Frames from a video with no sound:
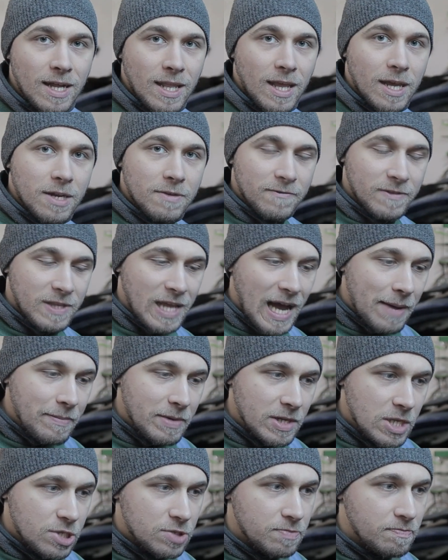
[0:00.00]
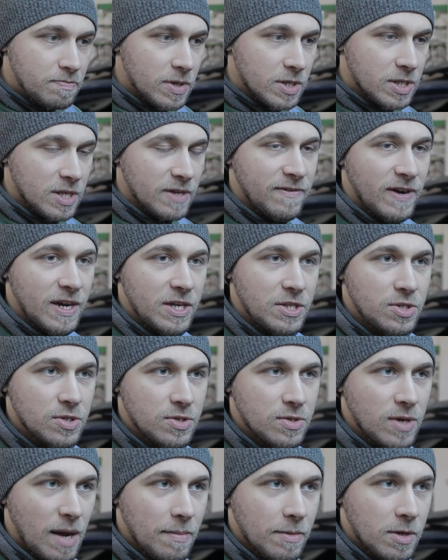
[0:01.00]
a lot of damage. But if I
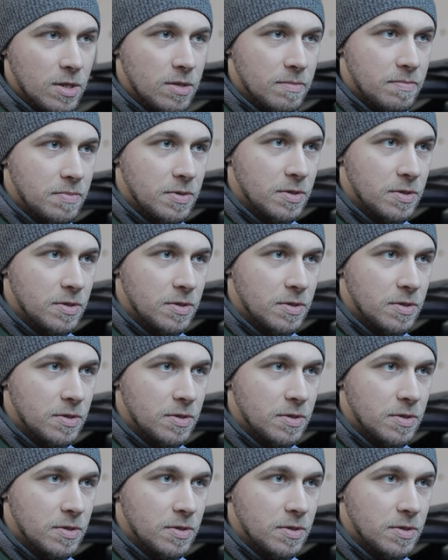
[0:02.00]
do, I'm gonna